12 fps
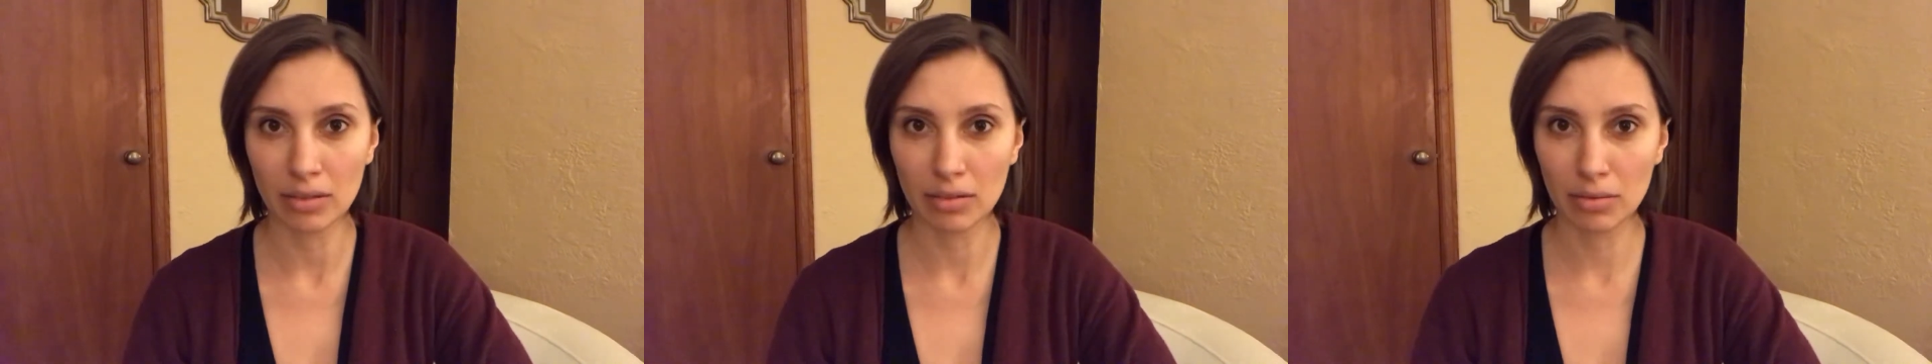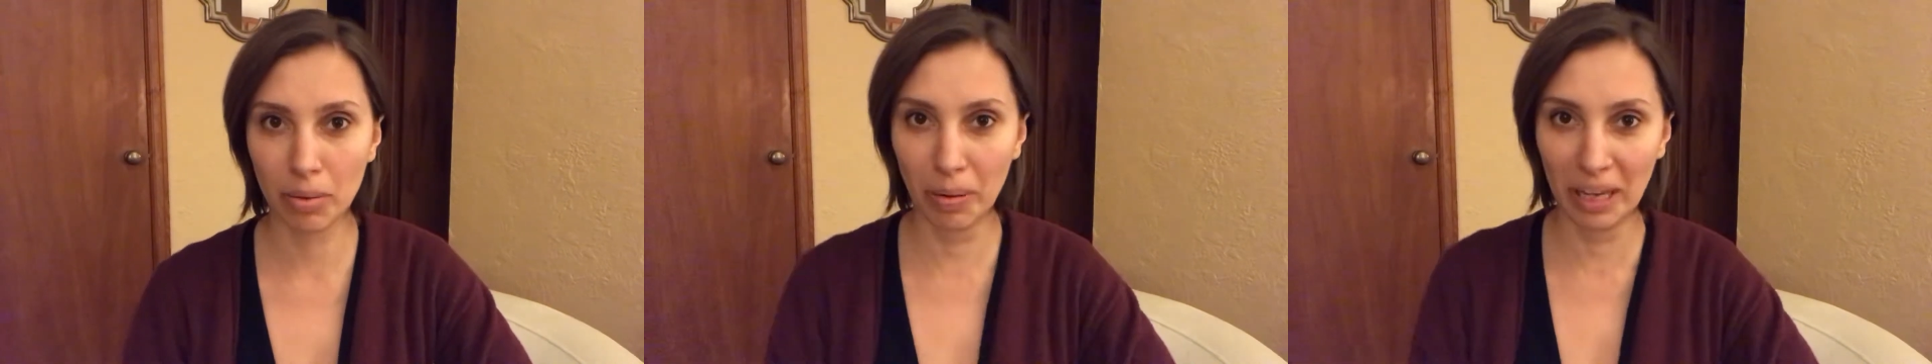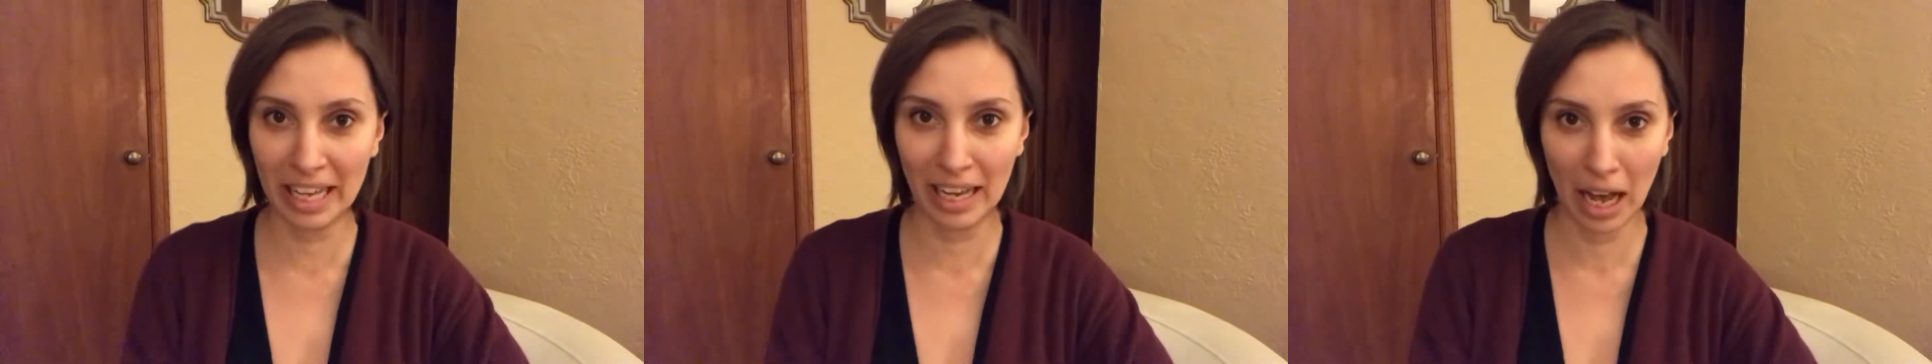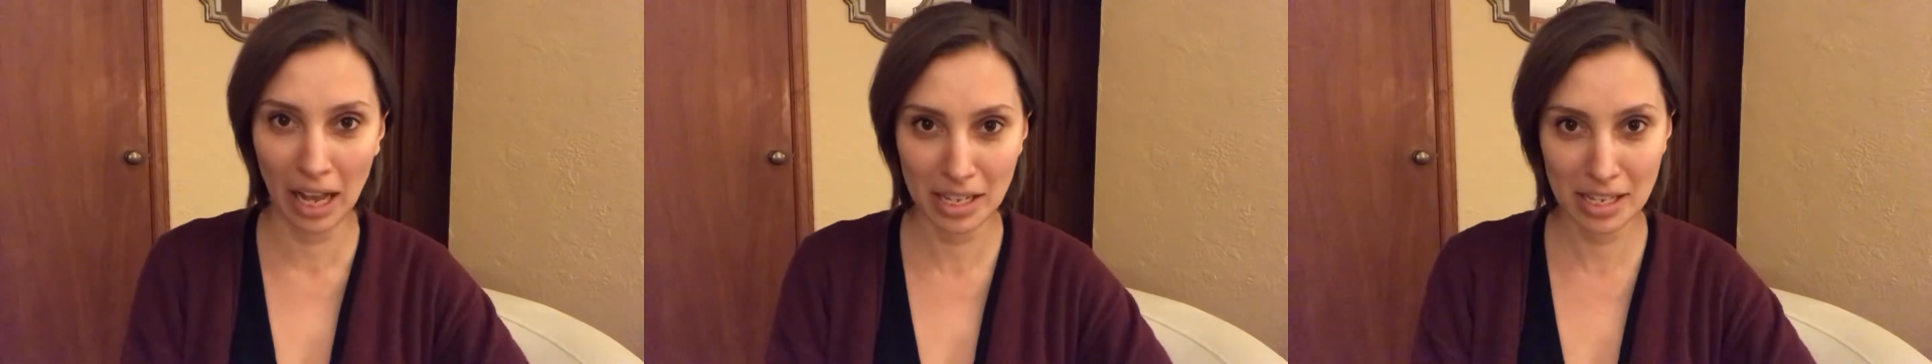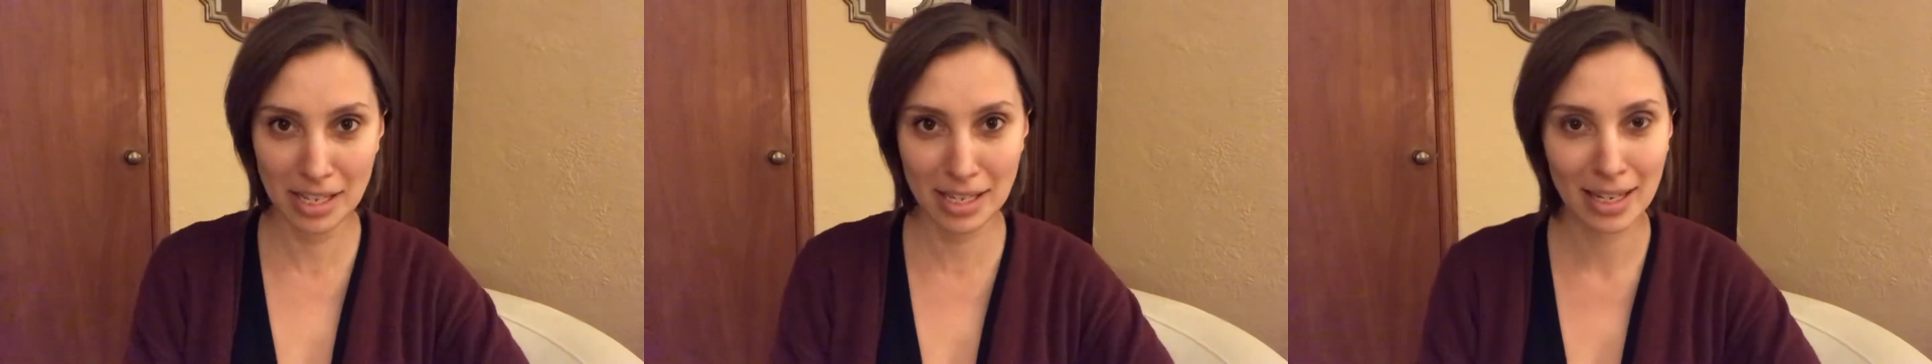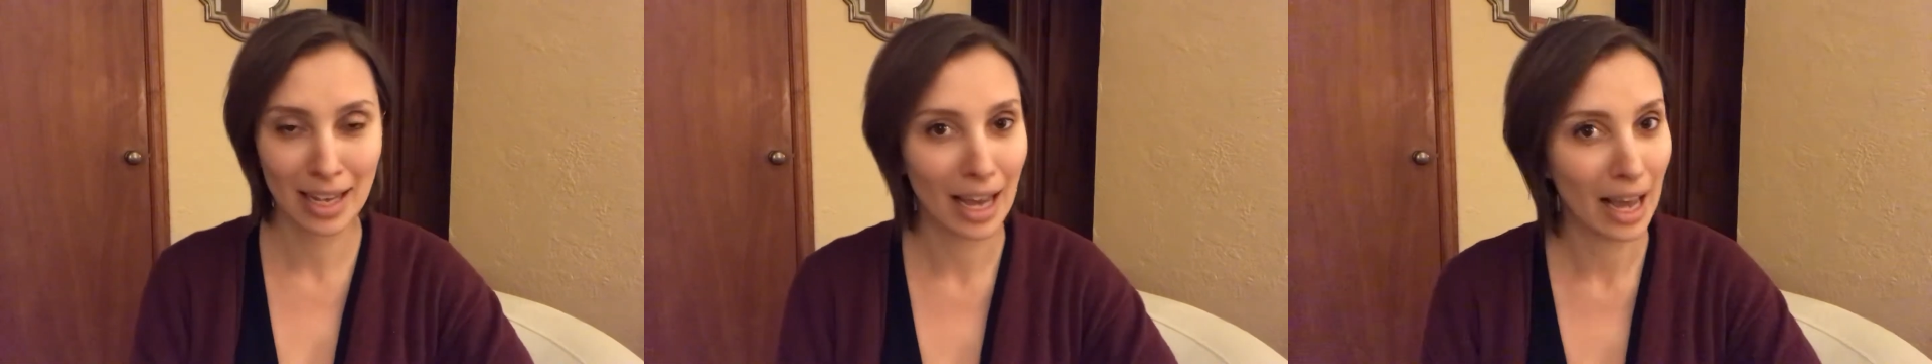because
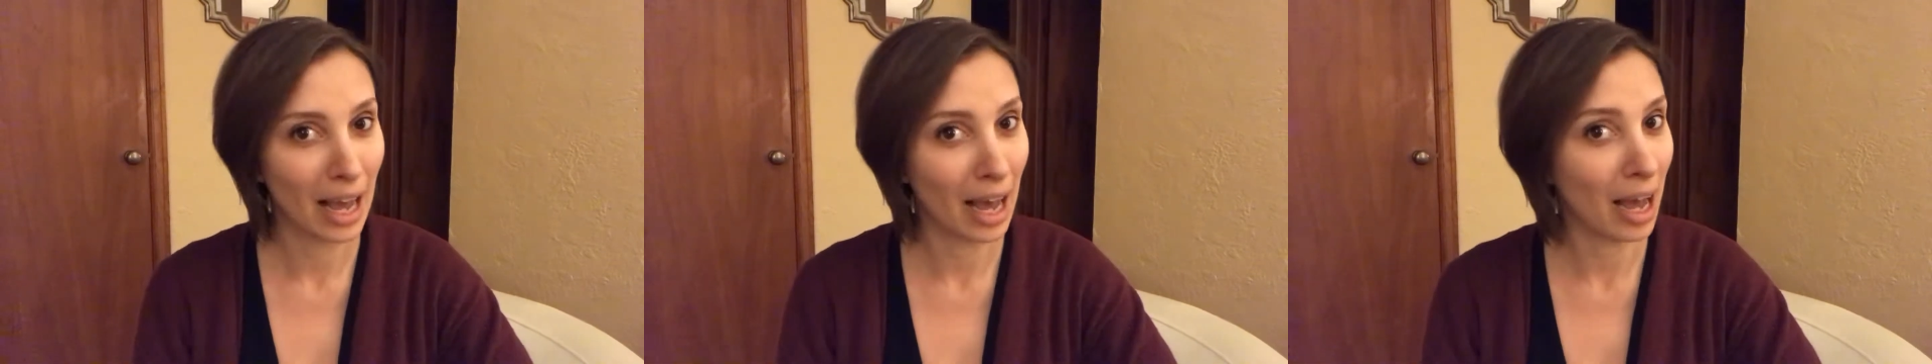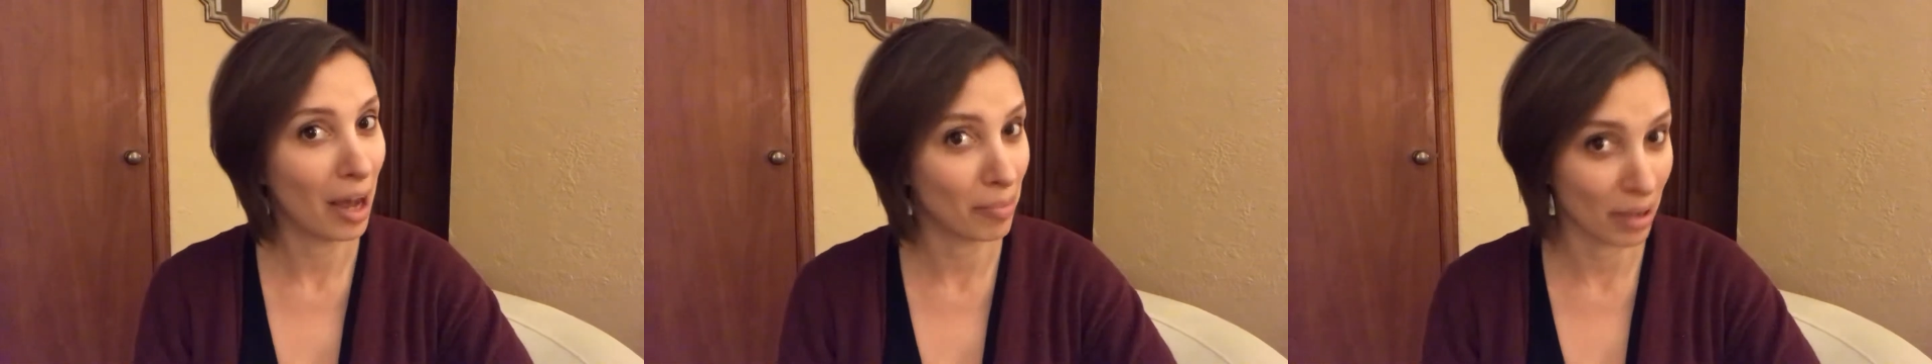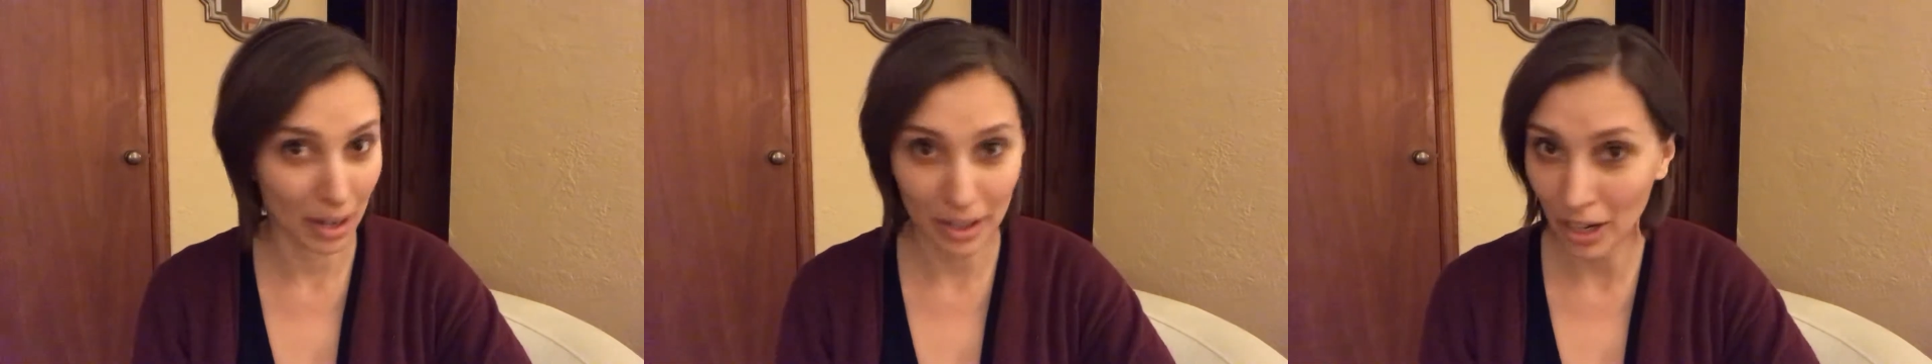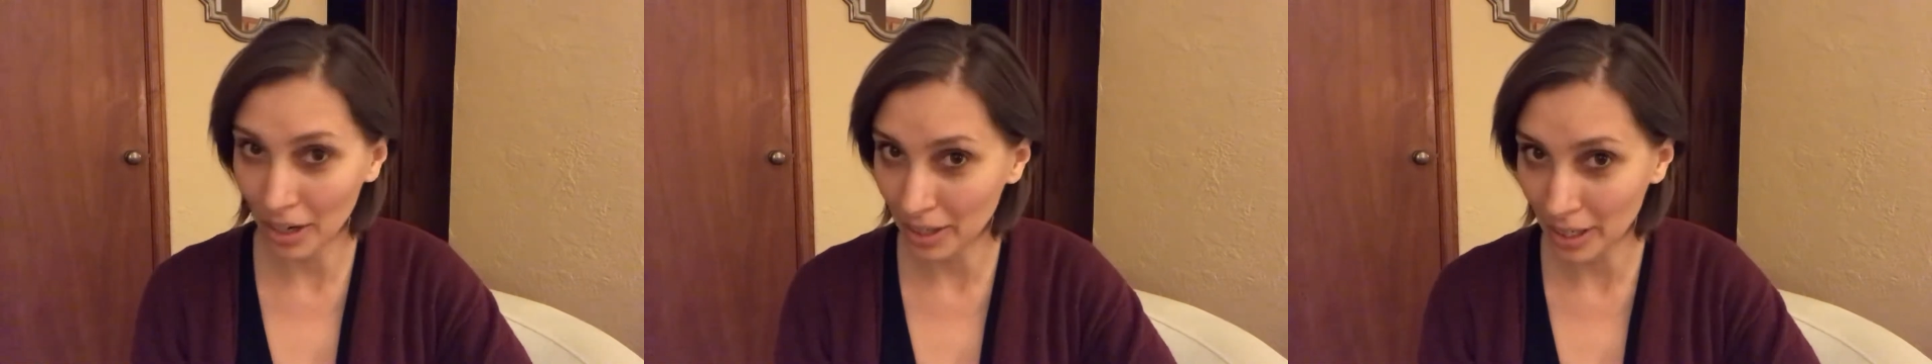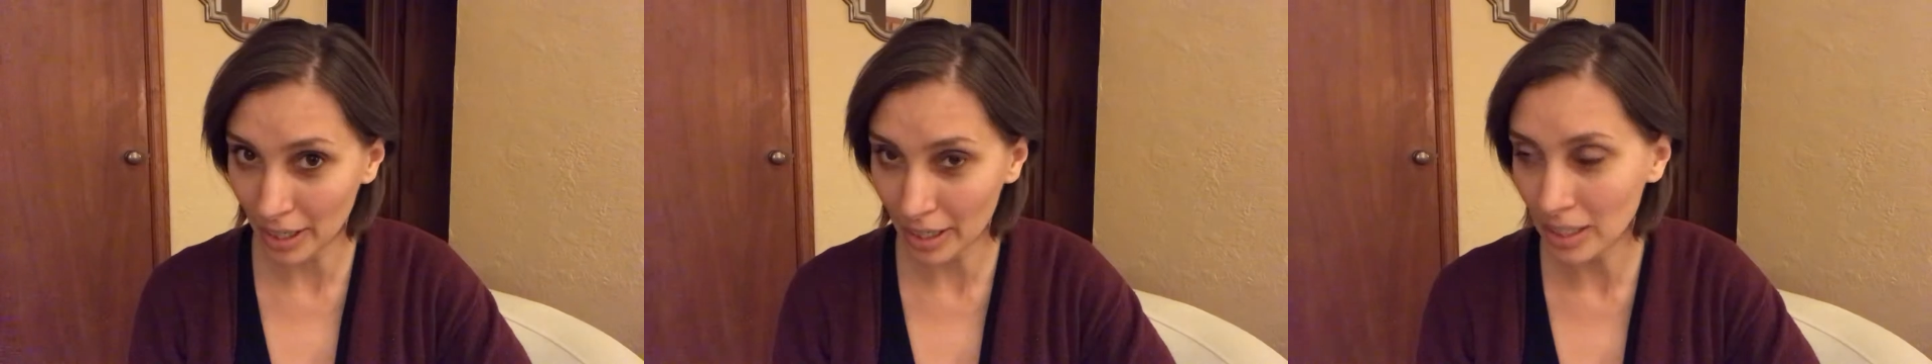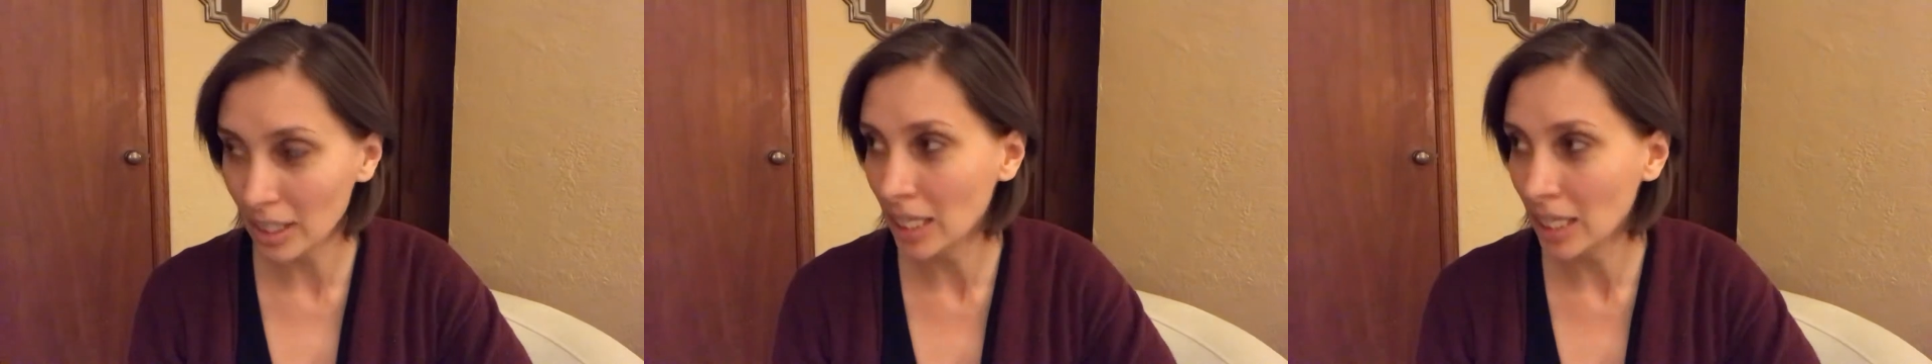I'm not a gardener